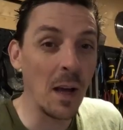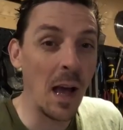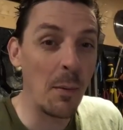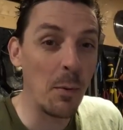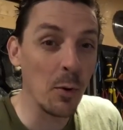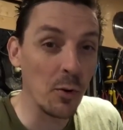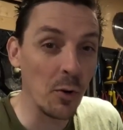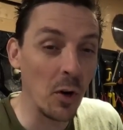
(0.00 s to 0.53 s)

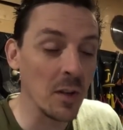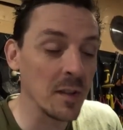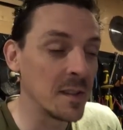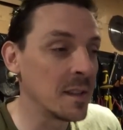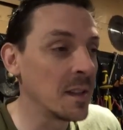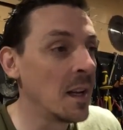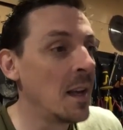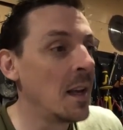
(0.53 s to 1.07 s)

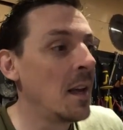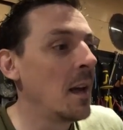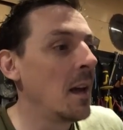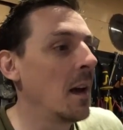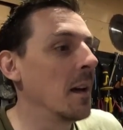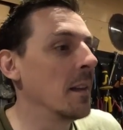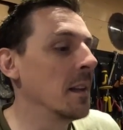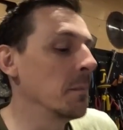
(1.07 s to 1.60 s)
Applecross
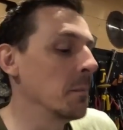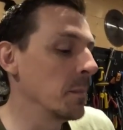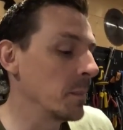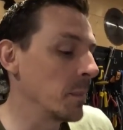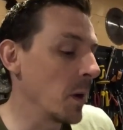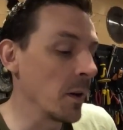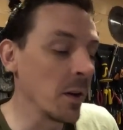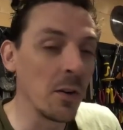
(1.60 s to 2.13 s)
and then
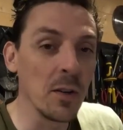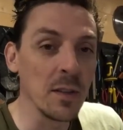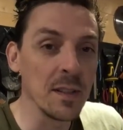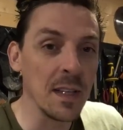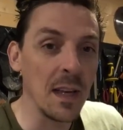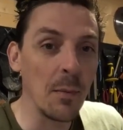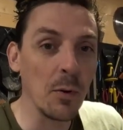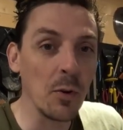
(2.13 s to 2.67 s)
going across
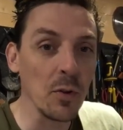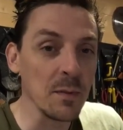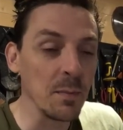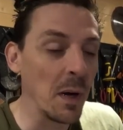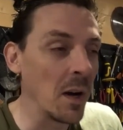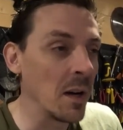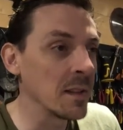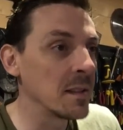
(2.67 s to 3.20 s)
the Applecross
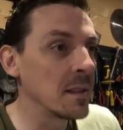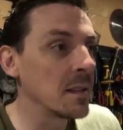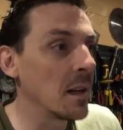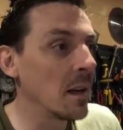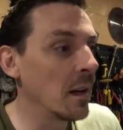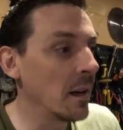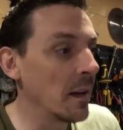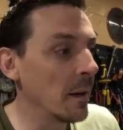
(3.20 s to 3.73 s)
Pass,
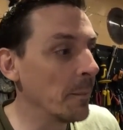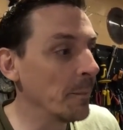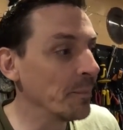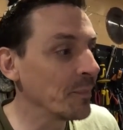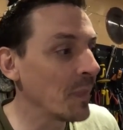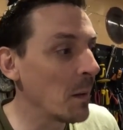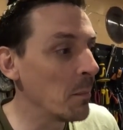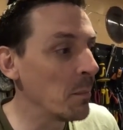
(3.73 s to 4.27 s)

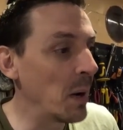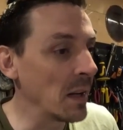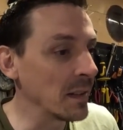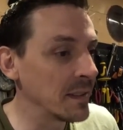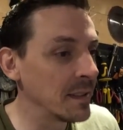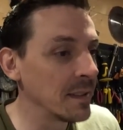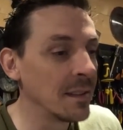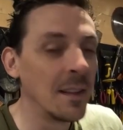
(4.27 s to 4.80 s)

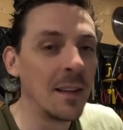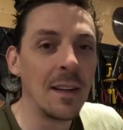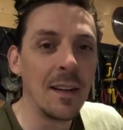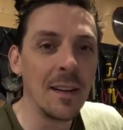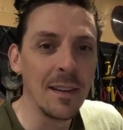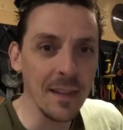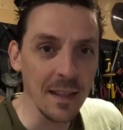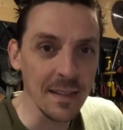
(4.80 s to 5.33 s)
but
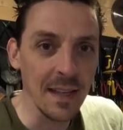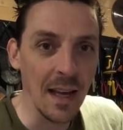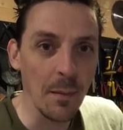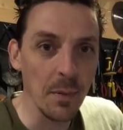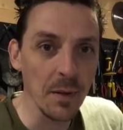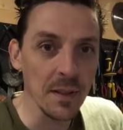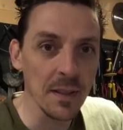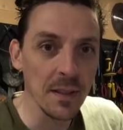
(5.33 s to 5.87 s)
this
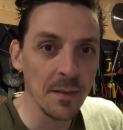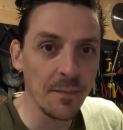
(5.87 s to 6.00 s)
happened.